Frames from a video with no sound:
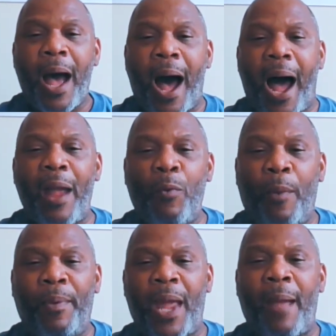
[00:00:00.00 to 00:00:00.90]
I will
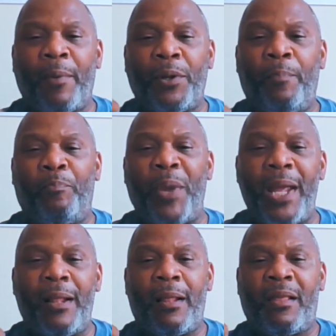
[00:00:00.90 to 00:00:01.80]
be able to
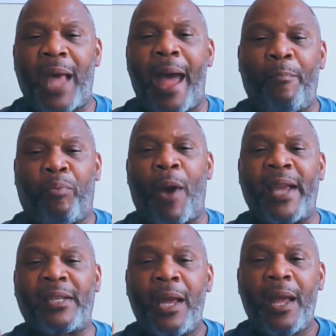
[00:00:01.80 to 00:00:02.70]
beat that
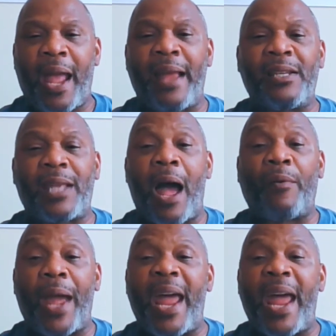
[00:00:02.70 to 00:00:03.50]
price hands down,